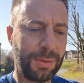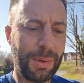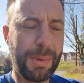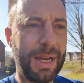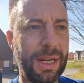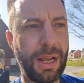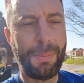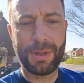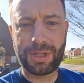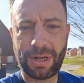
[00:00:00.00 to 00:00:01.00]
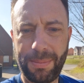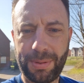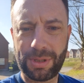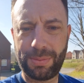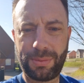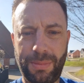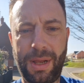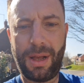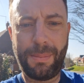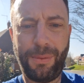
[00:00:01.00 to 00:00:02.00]
we made a couple of subs
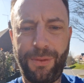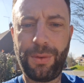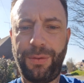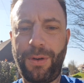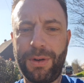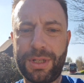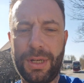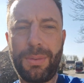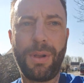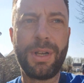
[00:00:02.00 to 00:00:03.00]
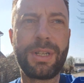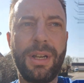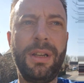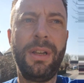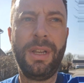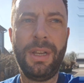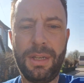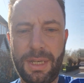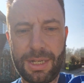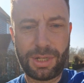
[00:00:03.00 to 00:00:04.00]
before the Forest equaliser.
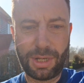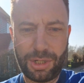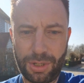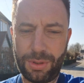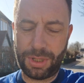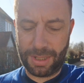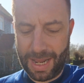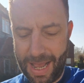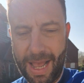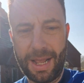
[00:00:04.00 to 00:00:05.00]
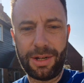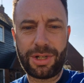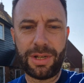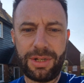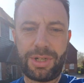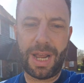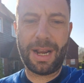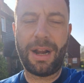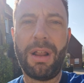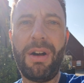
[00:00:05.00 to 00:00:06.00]
Jens Kajust and Jack
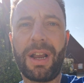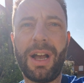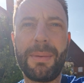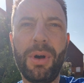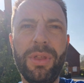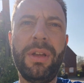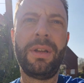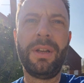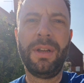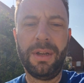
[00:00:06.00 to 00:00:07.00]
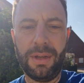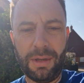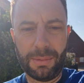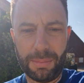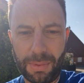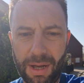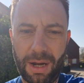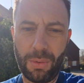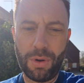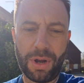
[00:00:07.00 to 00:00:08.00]
Clark came on.
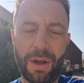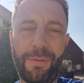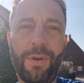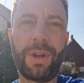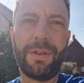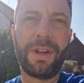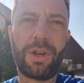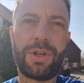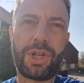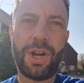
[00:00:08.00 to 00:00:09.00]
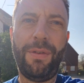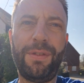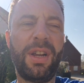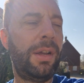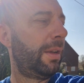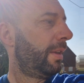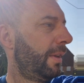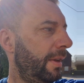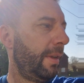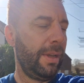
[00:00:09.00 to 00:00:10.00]
Luongo, I thought, given a good shift.
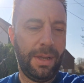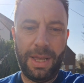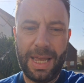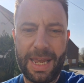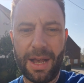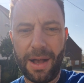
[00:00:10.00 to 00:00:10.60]
He